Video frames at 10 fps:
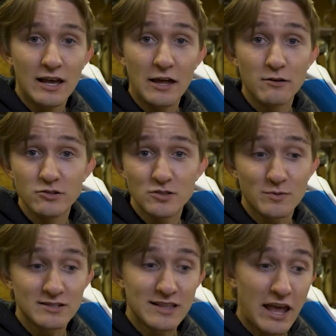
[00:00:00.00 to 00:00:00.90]
and it was just
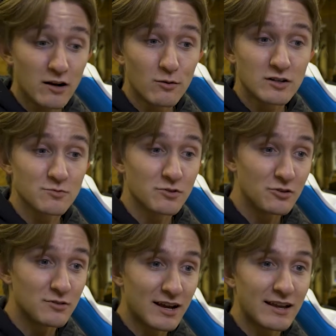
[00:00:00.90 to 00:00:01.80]
because the handlebars were
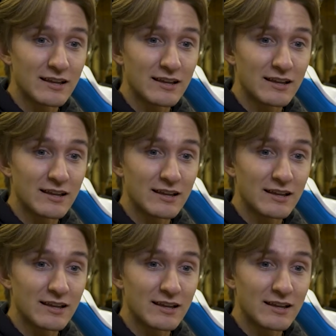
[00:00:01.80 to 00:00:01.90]
too tight,